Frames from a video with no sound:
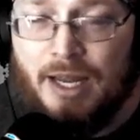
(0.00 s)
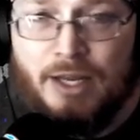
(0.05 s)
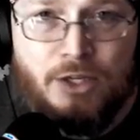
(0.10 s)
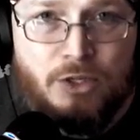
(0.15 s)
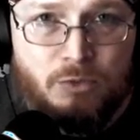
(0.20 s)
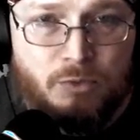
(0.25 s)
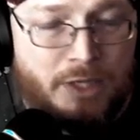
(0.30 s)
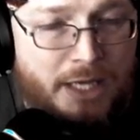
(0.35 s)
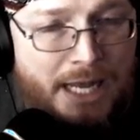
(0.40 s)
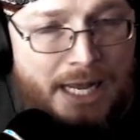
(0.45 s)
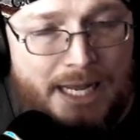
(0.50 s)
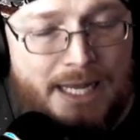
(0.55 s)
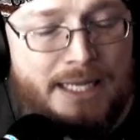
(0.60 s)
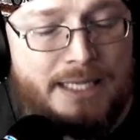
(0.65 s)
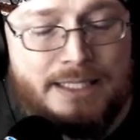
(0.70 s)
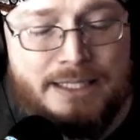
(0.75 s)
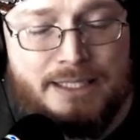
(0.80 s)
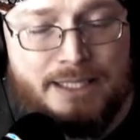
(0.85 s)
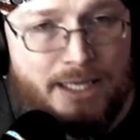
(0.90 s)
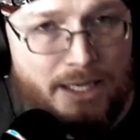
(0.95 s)
and you
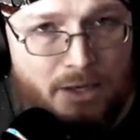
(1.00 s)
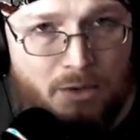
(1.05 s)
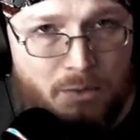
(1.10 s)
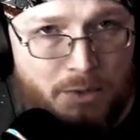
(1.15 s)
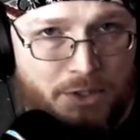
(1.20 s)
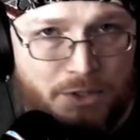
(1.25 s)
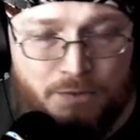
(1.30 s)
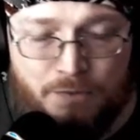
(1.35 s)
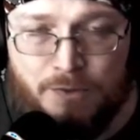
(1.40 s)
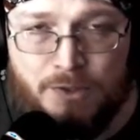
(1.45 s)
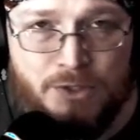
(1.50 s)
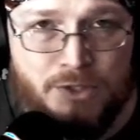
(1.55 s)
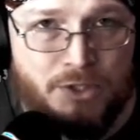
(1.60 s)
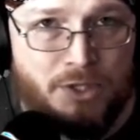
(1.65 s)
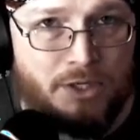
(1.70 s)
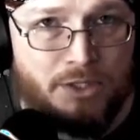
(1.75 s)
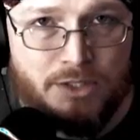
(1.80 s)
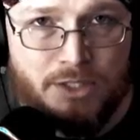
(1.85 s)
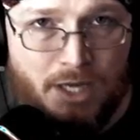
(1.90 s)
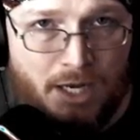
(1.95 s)
can't tell when you first
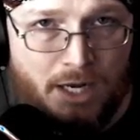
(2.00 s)
start